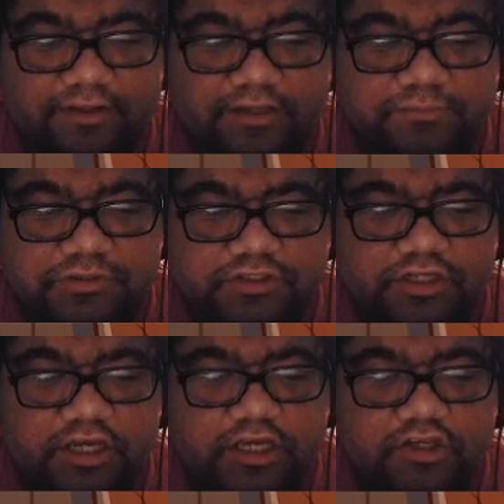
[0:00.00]
Psh,
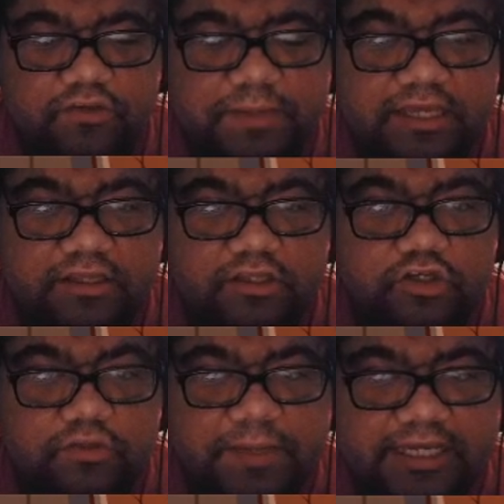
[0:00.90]
you'd
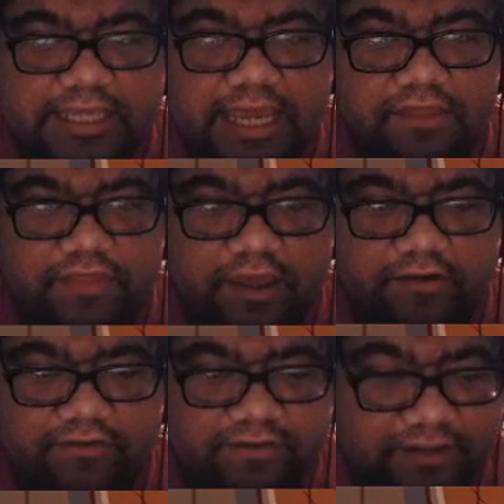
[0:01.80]
be a king there.